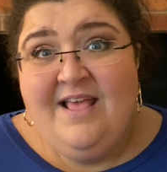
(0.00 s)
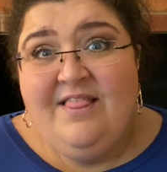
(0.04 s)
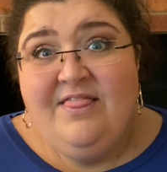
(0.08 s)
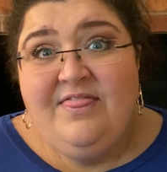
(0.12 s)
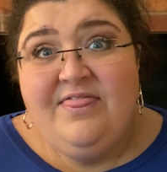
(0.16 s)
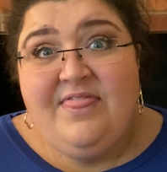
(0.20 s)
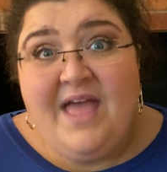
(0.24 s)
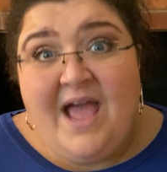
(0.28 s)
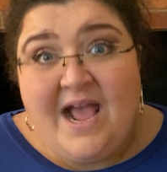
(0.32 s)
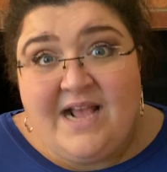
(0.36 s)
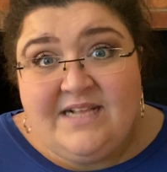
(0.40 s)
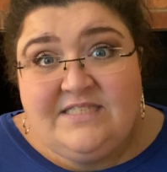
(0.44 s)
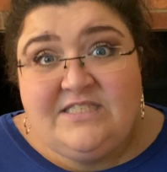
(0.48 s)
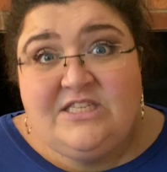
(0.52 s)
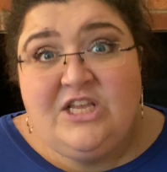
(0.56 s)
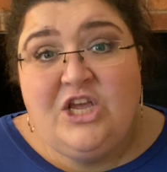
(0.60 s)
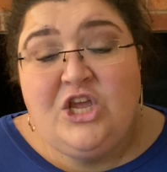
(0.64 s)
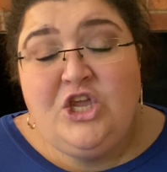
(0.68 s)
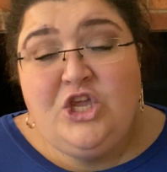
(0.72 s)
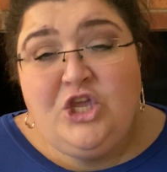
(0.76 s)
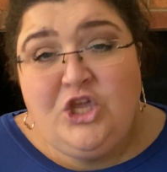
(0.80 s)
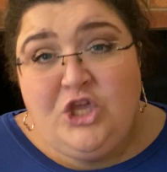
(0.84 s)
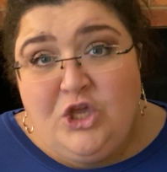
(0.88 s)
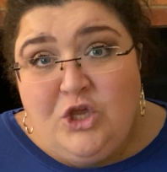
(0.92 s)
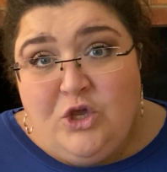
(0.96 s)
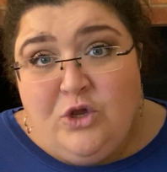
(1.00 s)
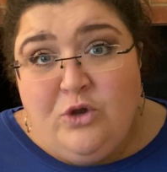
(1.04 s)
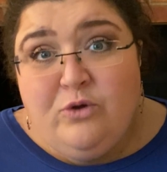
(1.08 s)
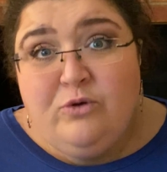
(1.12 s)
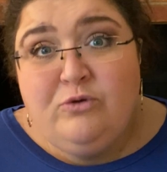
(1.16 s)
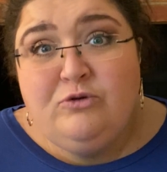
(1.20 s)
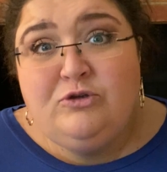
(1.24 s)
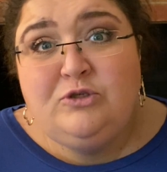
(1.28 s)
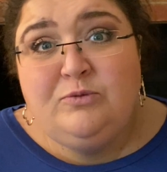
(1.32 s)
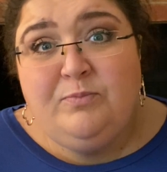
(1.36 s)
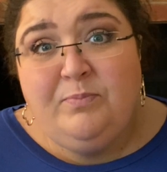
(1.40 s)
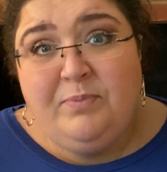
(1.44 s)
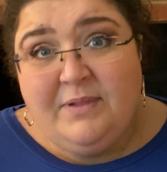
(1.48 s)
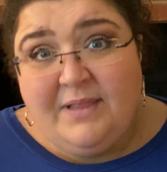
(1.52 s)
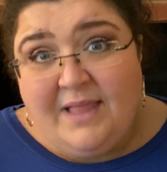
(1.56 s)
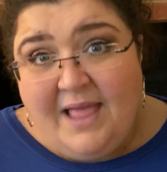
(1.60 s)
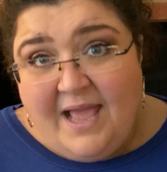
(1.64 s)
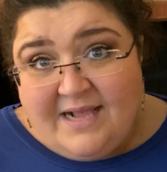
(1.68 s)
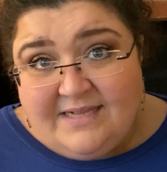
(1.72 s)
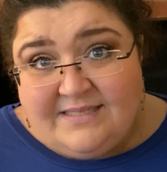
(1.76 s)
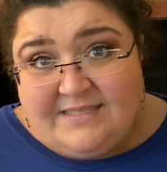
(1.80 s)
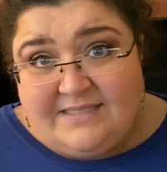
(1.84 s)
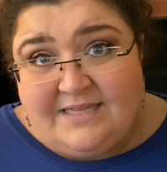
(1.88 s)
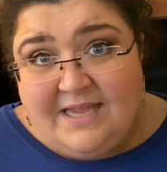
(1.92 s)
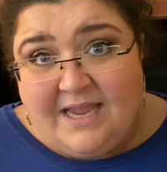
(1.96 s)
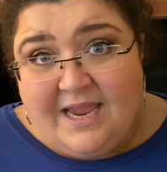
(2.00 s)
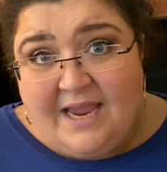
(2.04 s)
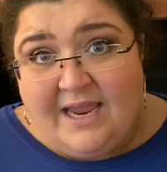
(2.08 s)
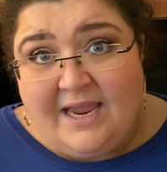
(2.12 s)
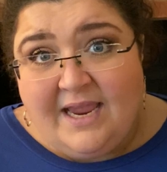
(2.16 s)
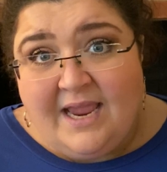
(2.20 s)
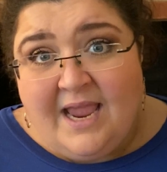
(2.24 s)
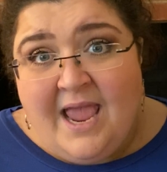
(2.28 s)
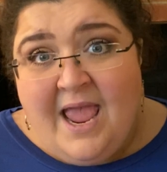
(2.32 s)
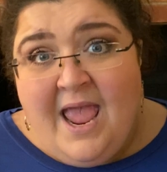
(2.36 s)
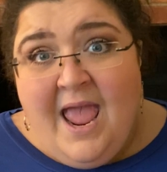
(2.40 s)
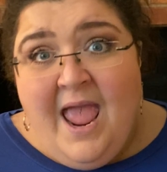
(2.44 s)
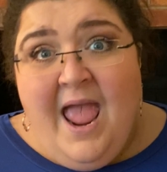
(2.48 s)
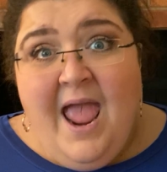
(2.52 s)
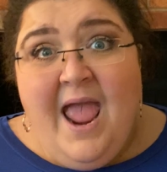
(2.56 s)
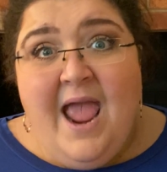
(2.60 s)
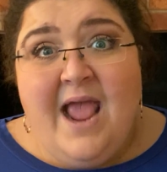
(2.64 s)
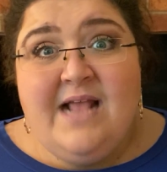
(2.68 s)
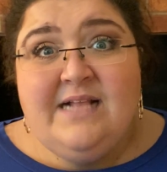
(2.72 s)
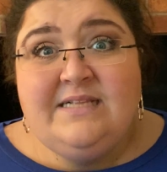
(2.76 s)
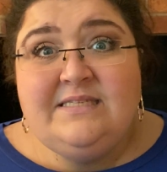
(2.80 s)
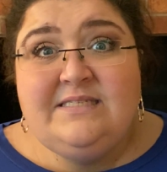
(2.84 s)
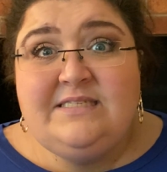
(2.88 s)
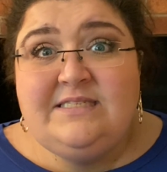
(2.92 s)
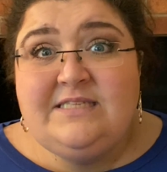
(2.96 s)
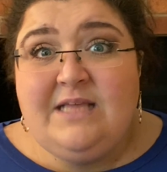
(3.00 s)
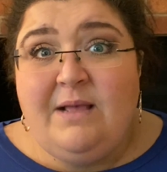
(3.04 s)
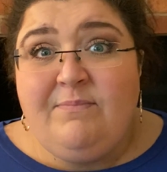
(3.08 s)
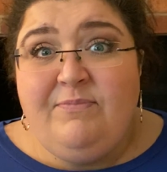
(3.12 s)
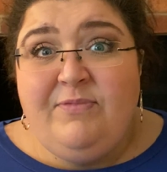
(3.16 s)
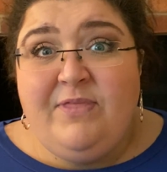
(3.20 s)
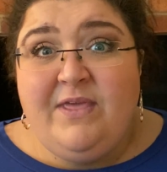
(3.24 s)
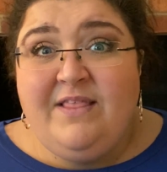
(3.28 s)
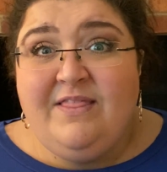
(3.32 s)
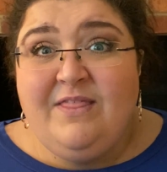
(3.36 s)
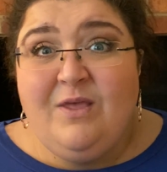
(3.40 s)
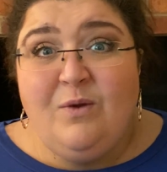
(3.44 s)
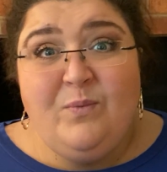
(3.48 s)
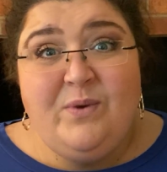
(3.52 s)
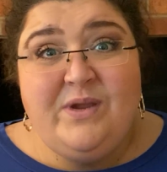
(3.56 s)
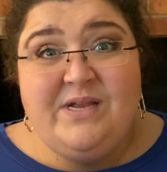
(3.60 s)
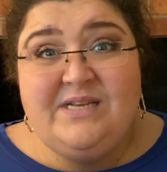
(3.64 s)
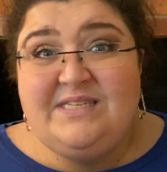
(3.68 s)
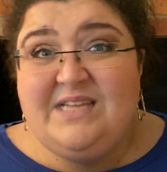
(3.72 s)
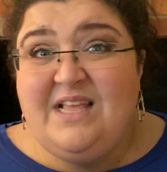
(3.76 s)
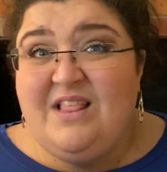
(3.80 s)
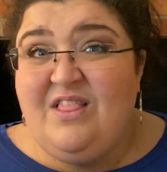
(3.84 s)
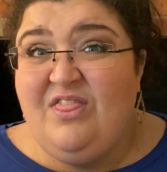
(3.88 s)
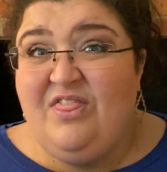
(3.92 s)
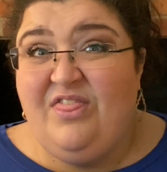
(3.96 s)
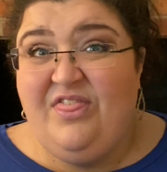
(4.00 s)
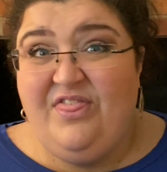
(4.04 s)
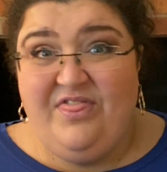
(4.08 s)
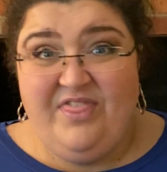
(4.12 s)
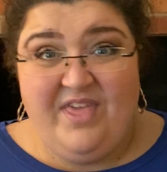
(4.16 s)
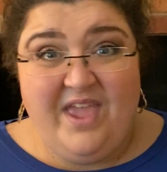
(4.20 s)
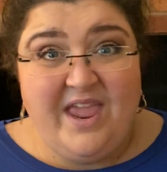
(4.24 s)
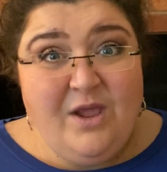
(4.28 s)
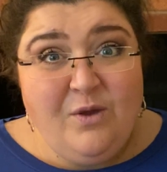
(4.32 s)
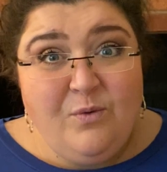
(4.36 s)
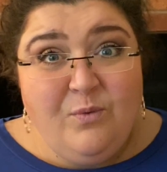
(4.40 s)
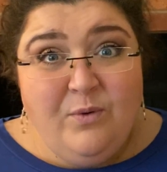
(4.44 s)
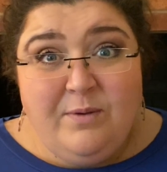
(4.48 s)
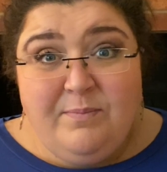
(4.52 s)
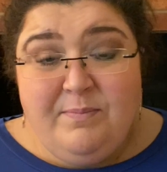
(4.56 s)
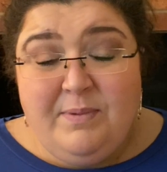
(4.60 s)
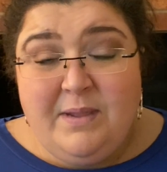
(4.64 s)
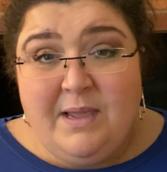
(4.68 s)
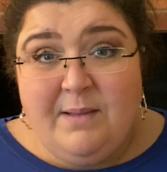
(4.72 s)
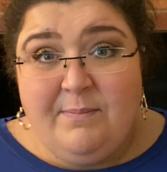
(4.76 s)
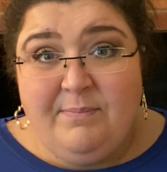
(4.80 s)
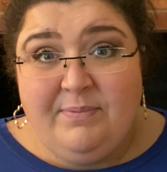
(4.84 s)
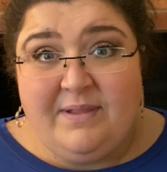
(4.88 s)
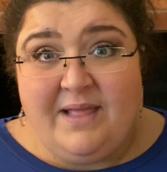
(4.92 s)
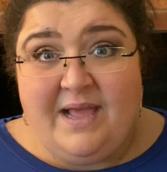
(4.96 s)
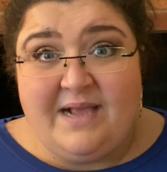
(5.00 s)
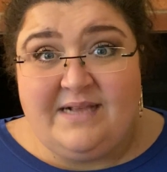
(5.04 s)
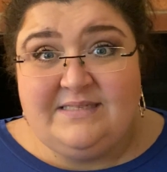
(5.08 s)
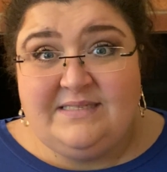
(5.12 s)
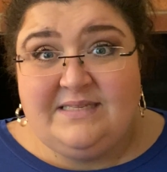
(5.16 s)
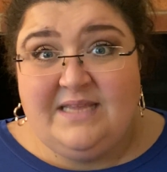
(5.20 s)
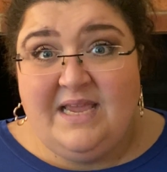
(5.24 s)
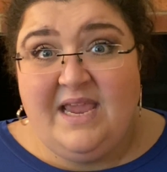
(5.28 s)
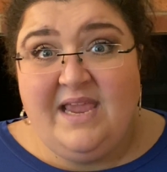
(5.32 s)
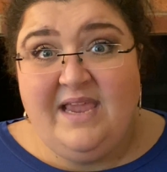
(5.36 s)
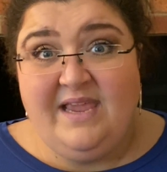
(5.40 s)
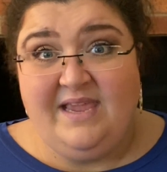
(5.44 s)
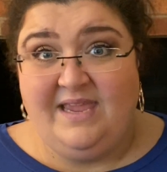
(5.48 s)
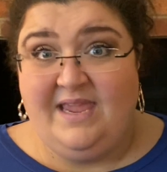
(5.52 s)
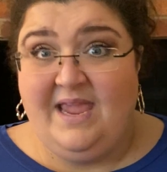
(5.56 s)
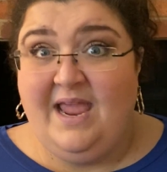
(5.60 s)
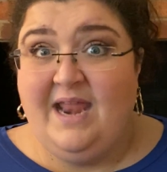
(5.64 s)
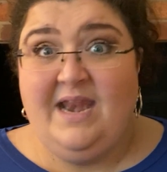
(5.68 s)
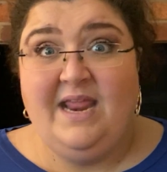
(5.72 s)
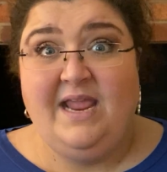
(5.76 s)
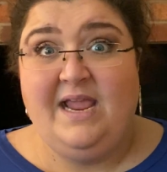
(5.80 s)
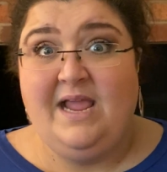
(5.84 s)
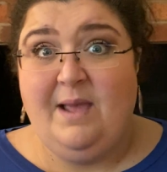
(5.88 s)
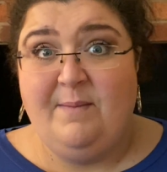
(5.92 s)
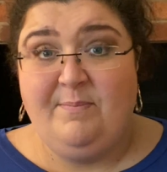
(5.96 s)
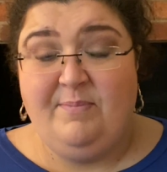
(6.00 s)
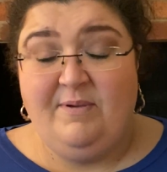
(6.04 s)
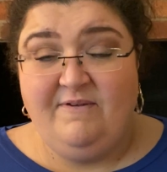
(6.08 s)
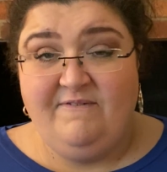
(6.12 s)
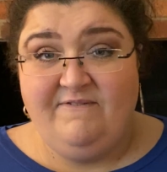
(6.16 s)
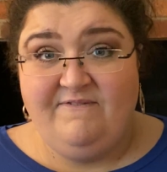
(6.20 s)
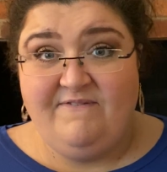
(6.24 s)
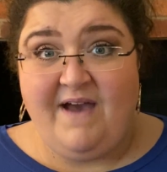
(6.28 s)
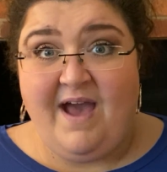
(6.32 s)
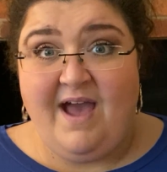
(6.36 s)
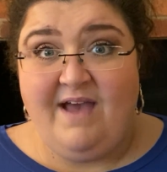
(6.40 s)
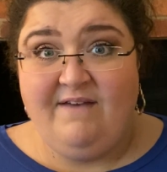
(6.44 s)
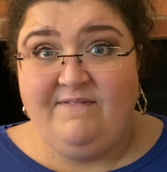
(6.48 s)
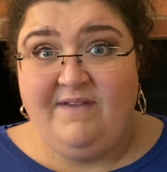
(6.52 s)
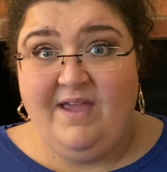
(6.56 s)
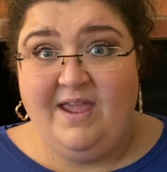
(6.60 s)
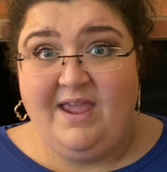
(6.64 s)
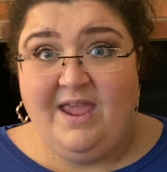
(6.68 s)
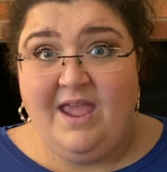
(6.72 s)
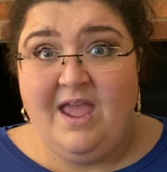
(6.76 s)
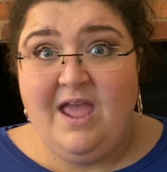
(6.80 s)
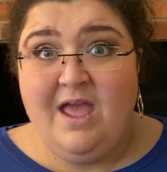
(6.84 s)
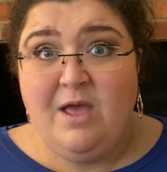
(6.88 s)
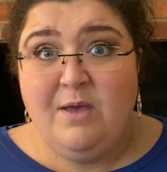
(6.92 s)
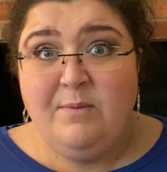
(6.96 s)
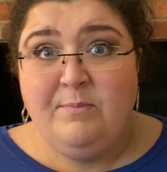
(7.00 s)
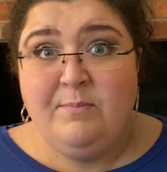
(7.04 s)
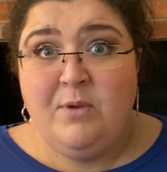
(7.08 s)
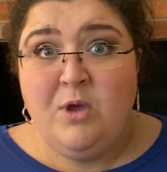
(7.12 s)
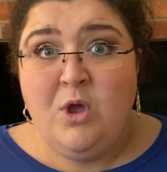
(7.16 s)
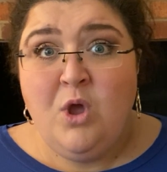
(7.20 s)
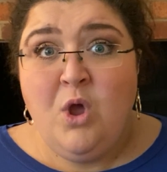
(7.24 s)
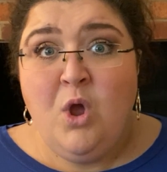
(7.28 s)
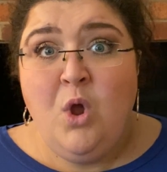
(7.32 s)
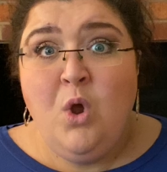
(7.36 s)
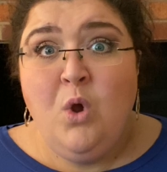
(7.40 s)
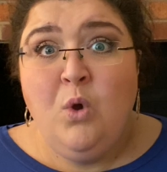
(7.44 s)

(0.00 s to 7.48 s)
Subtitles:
That's a huge blessing, and something that we didn't think would be a blessing, getting up at 5 a.m.,